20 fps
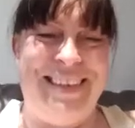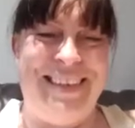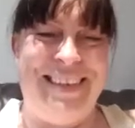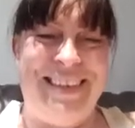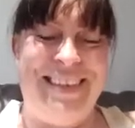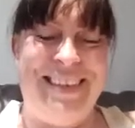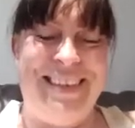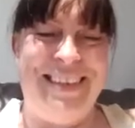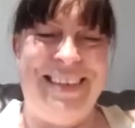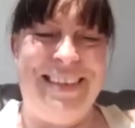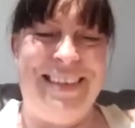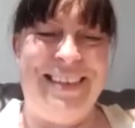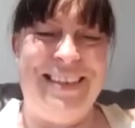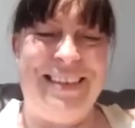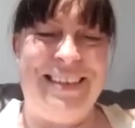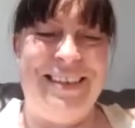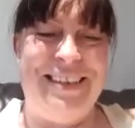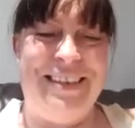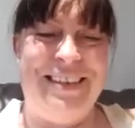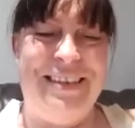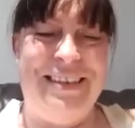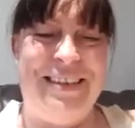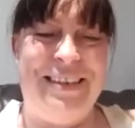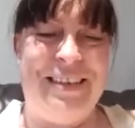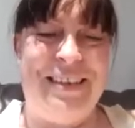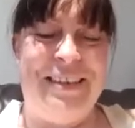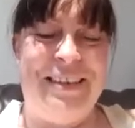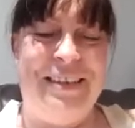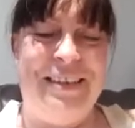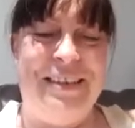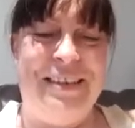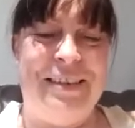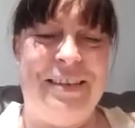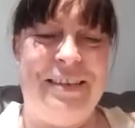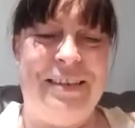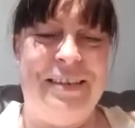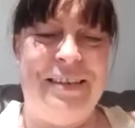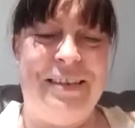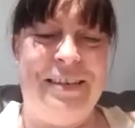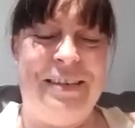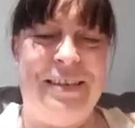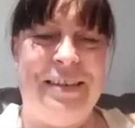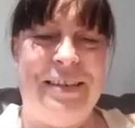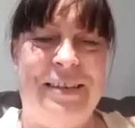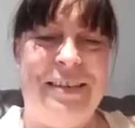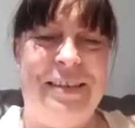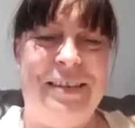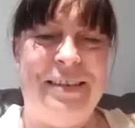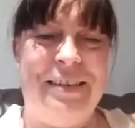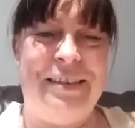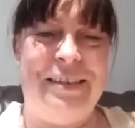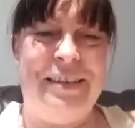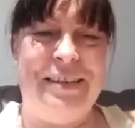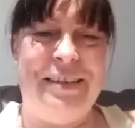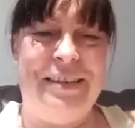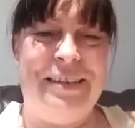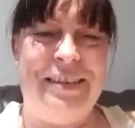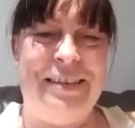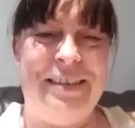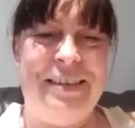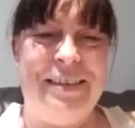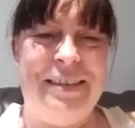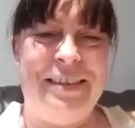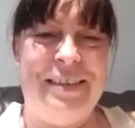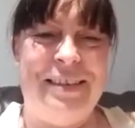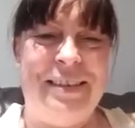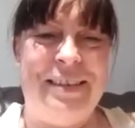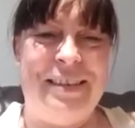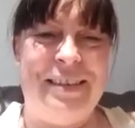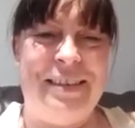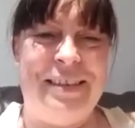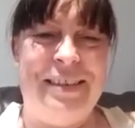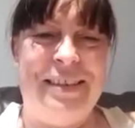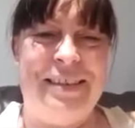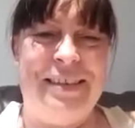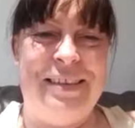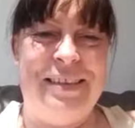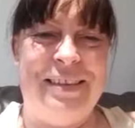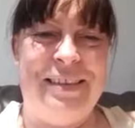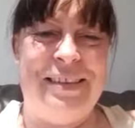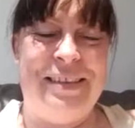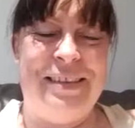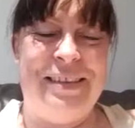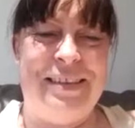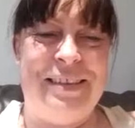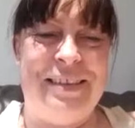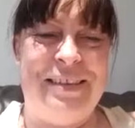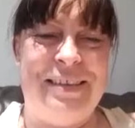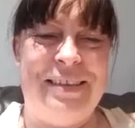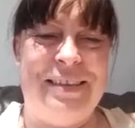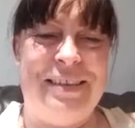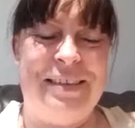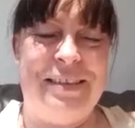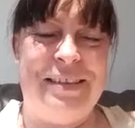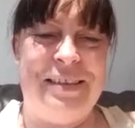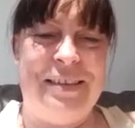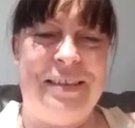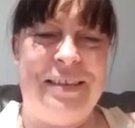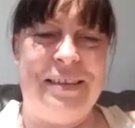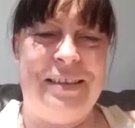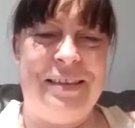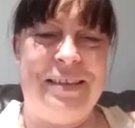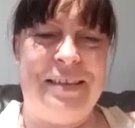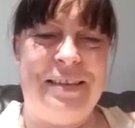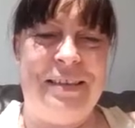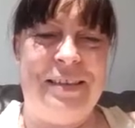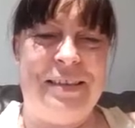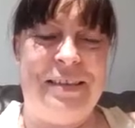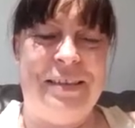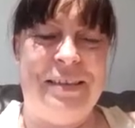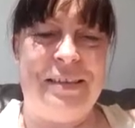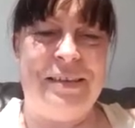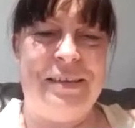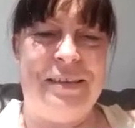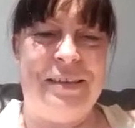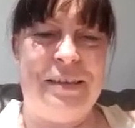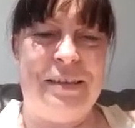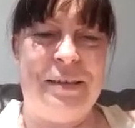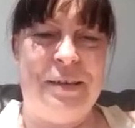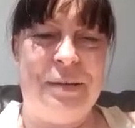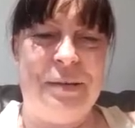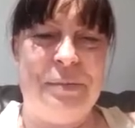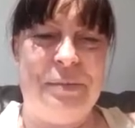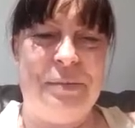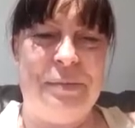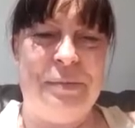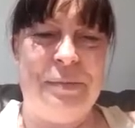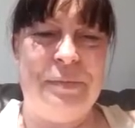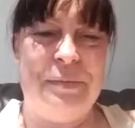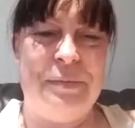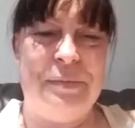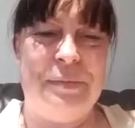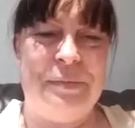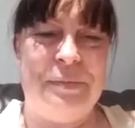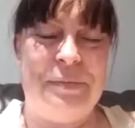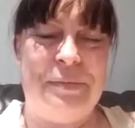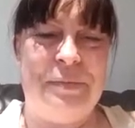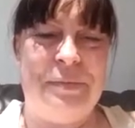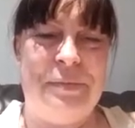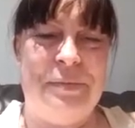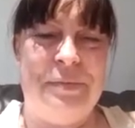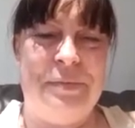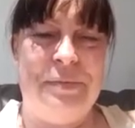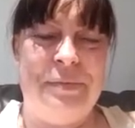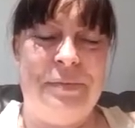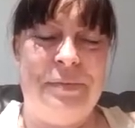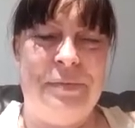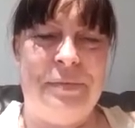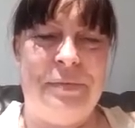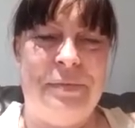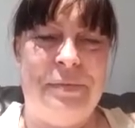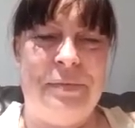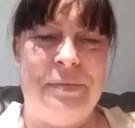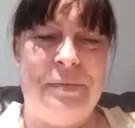No words are spoken by the person on screen.